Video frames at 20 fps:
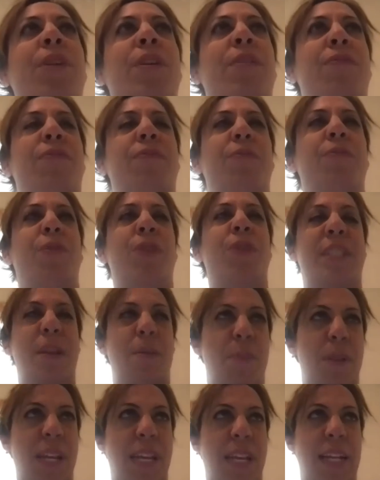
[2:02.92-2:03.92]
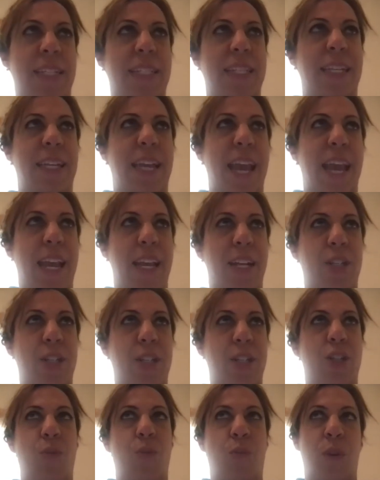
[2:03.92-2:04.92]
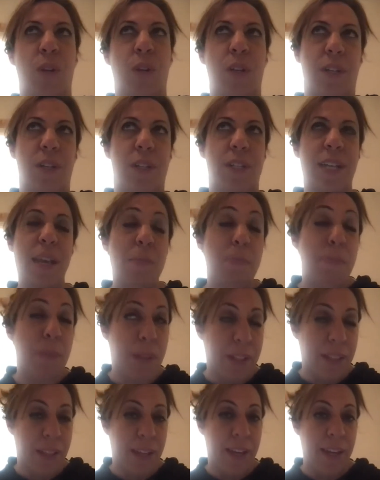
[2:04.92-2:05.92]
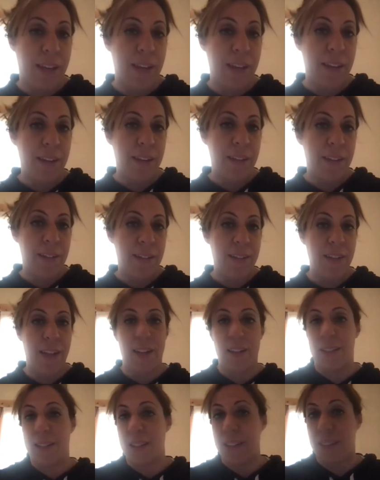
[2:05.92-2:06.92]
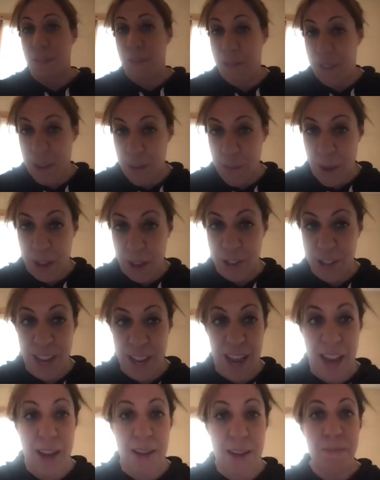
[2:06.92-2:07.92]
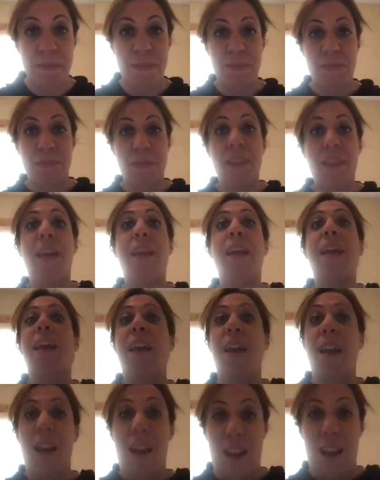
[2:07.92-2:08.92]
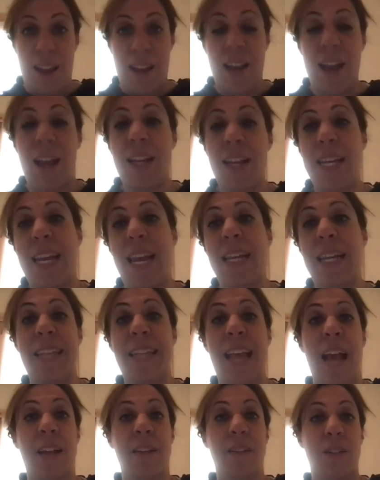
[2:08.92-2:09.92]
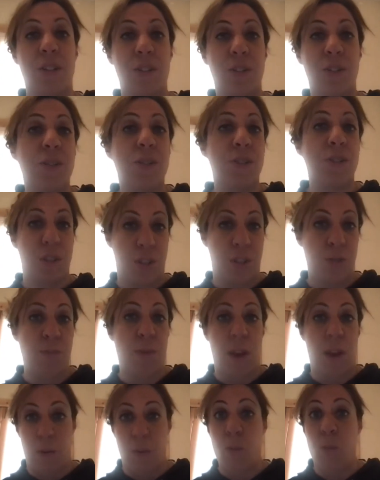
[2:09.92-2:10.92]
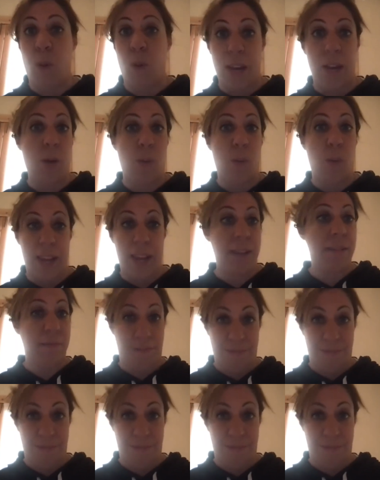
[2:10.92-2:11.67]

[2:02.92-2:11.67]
if when somebody gets engaged, what typically does the female say? I kind of get down to, to my wedding weight.